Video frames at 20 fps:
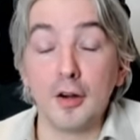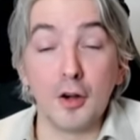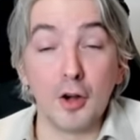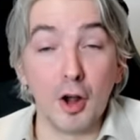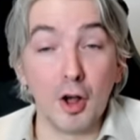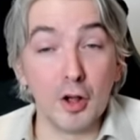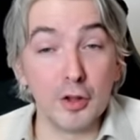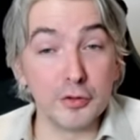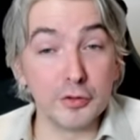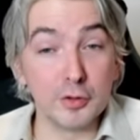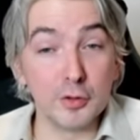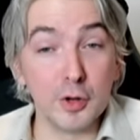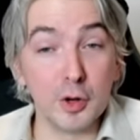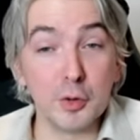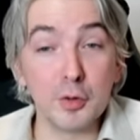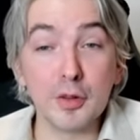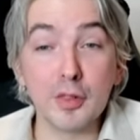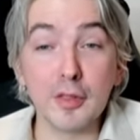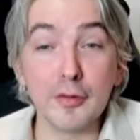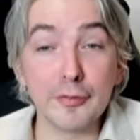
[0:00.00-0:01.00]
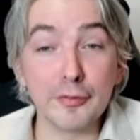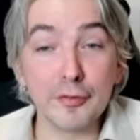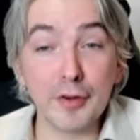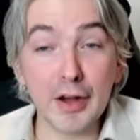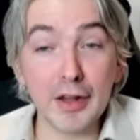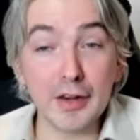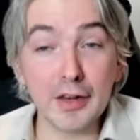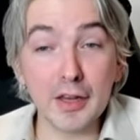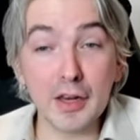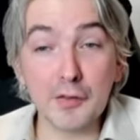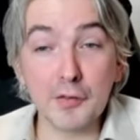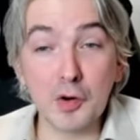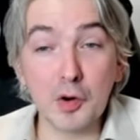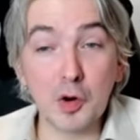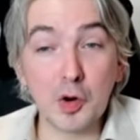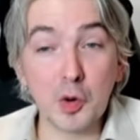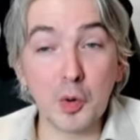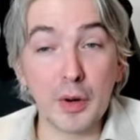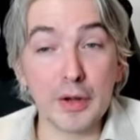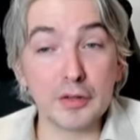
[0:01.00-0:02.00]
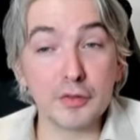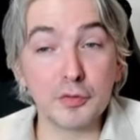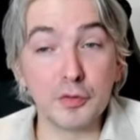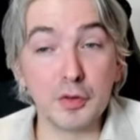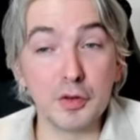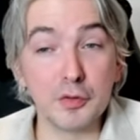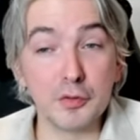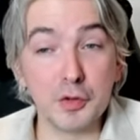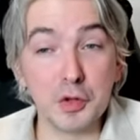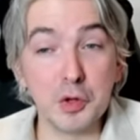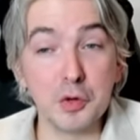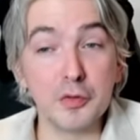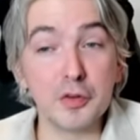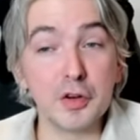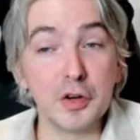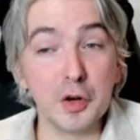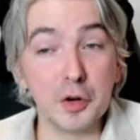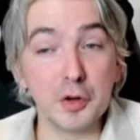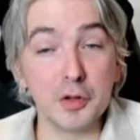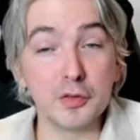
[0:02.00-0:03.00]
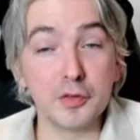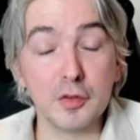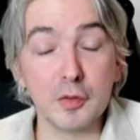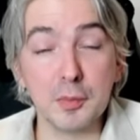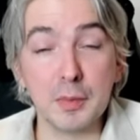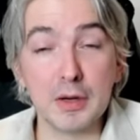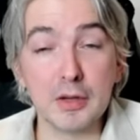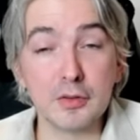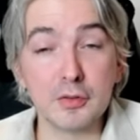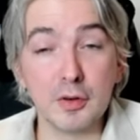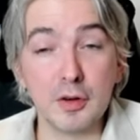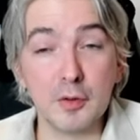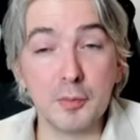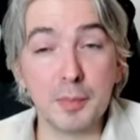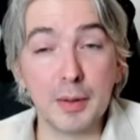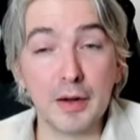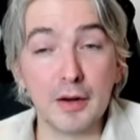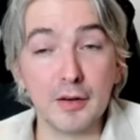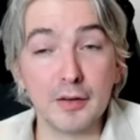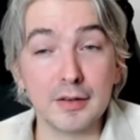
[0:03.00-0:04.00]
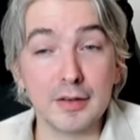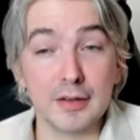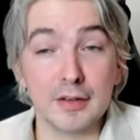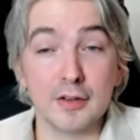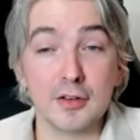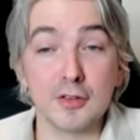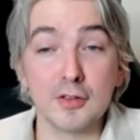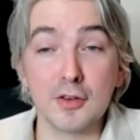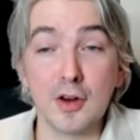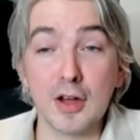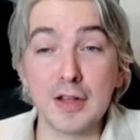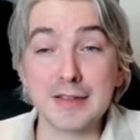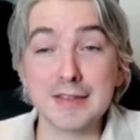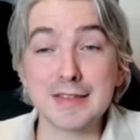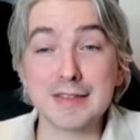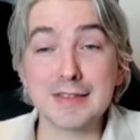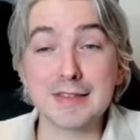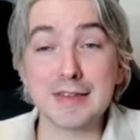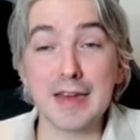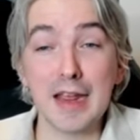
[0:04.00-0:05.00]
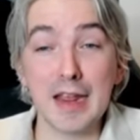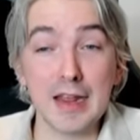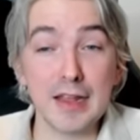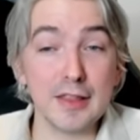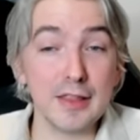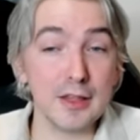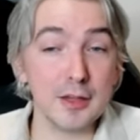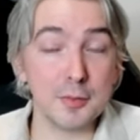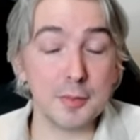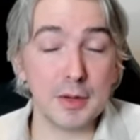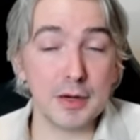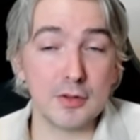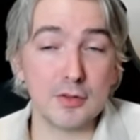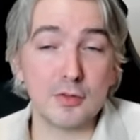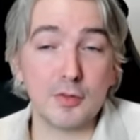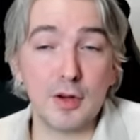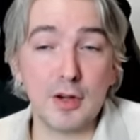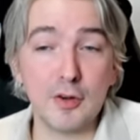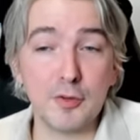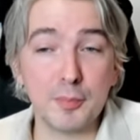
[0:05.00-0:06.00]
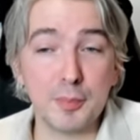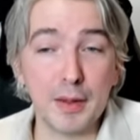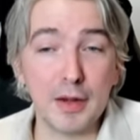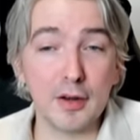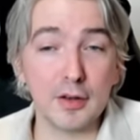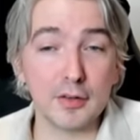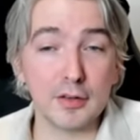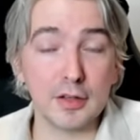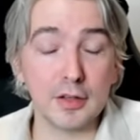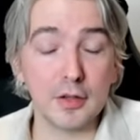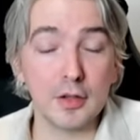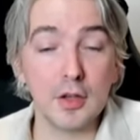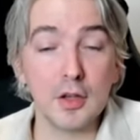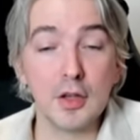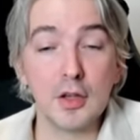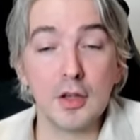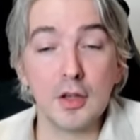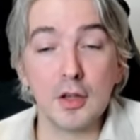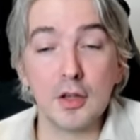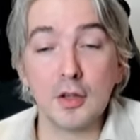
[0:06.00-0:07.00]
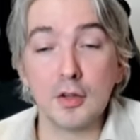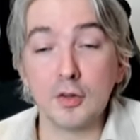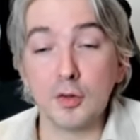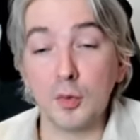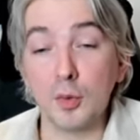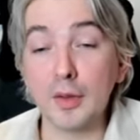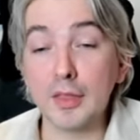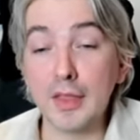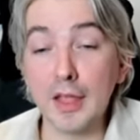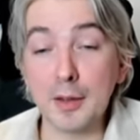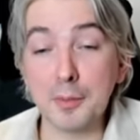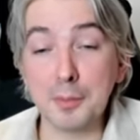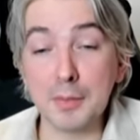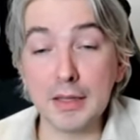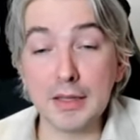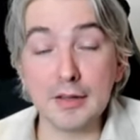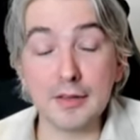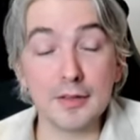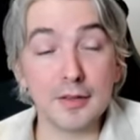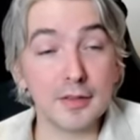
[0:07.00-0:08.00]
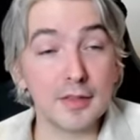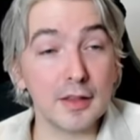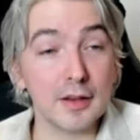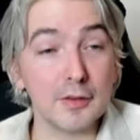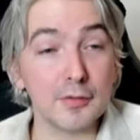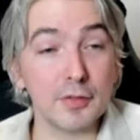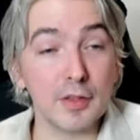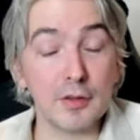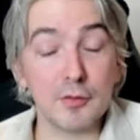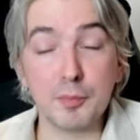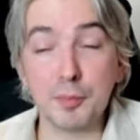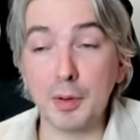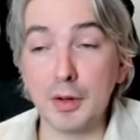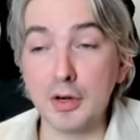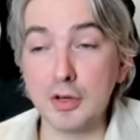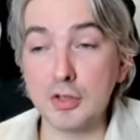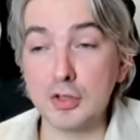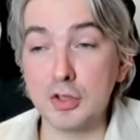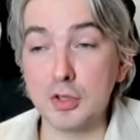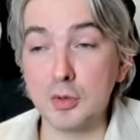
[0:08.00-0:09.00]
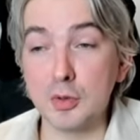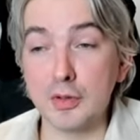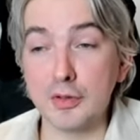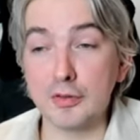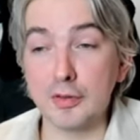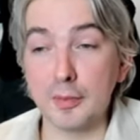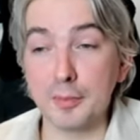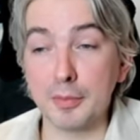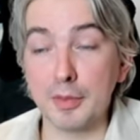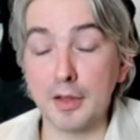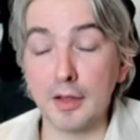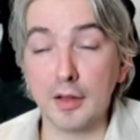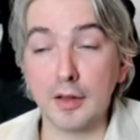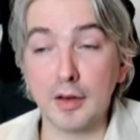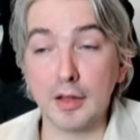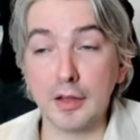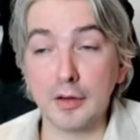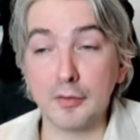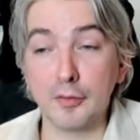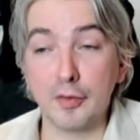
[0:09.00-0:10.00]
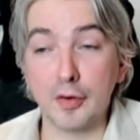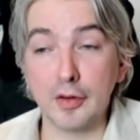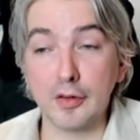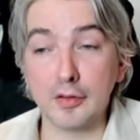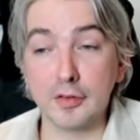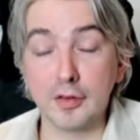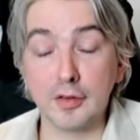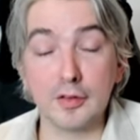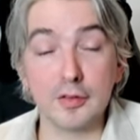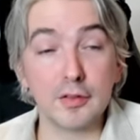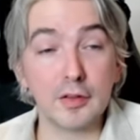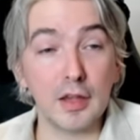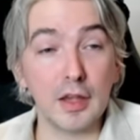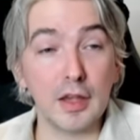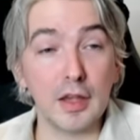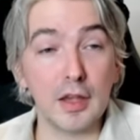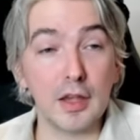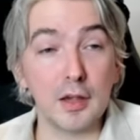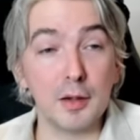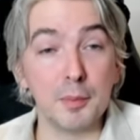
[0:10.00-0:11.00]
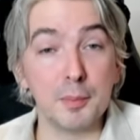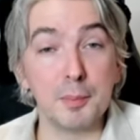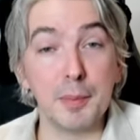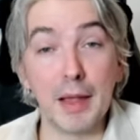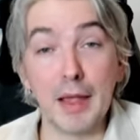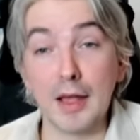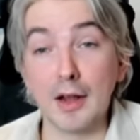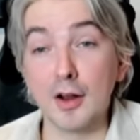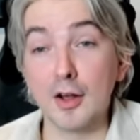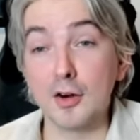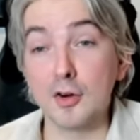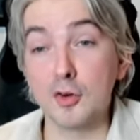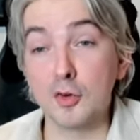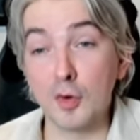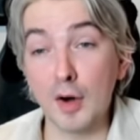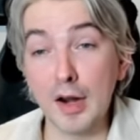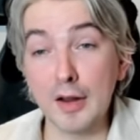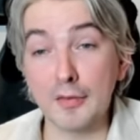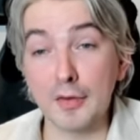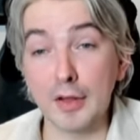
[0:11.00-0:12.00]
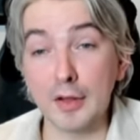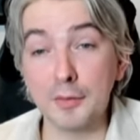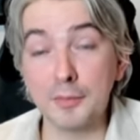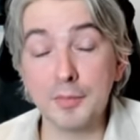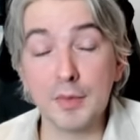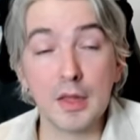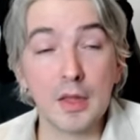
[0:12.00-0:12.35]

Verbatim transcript: Also note, the filing of a request for review of a notice of administrative penalty does not stay the administrative penalty. So what that means is that if they've punished you with something like, for instance, a ban on driving,